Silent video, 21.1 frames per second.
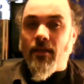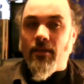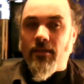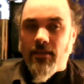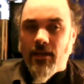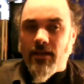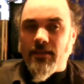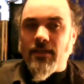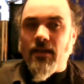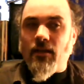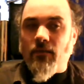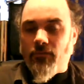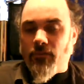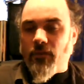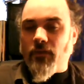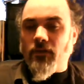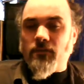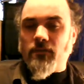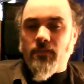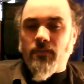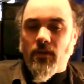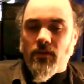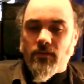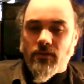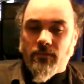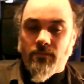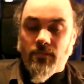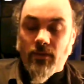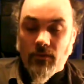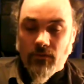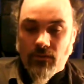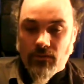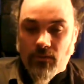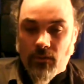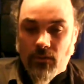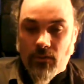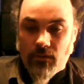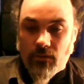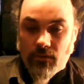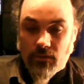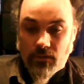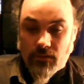That's how first past the post
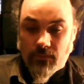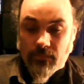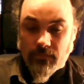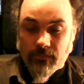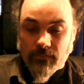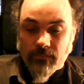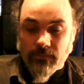works.